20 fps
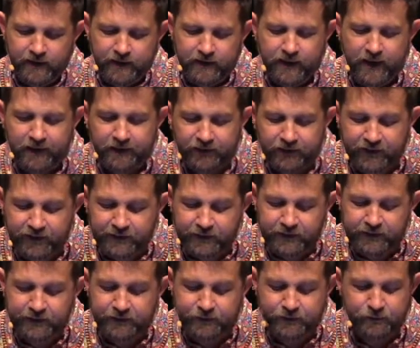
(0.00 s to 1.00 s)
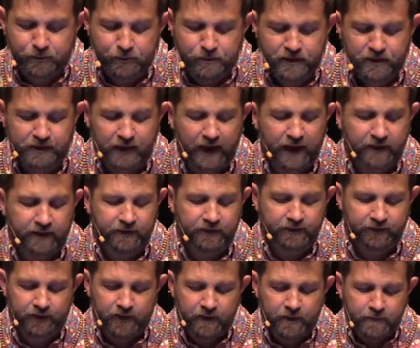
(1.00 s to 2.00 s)
let us at least
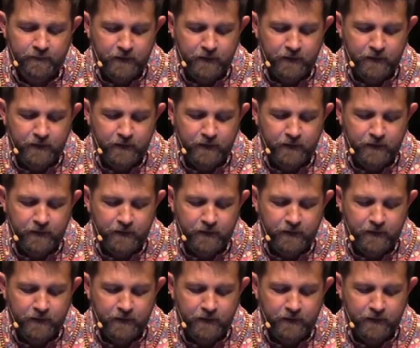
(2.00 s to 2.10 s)
realize